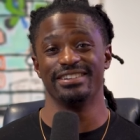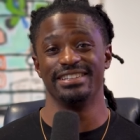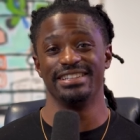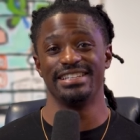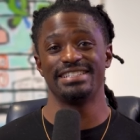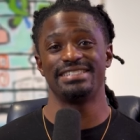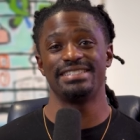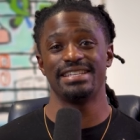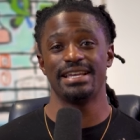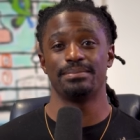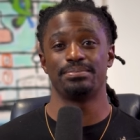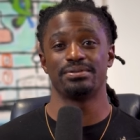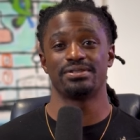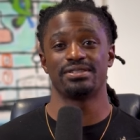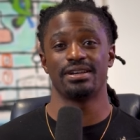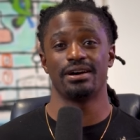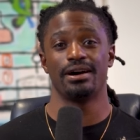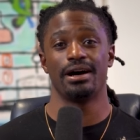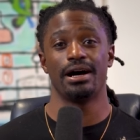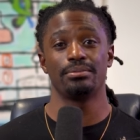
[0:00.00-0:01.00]
In this
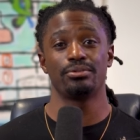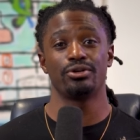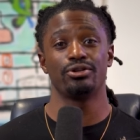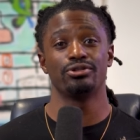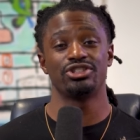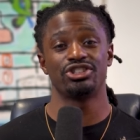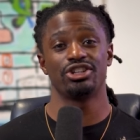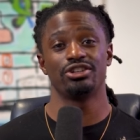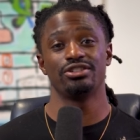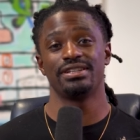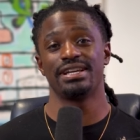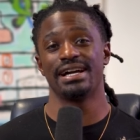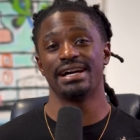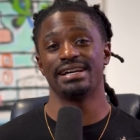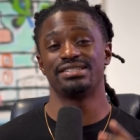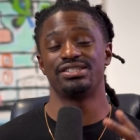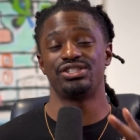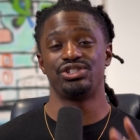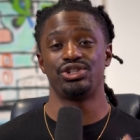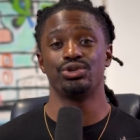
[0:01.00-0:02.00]
episode, I'm gonna show you
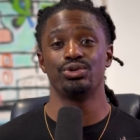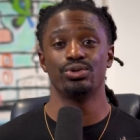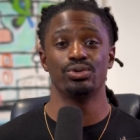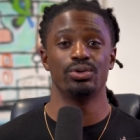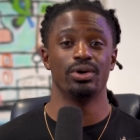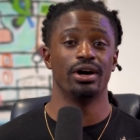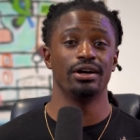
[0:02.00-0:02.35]
guys two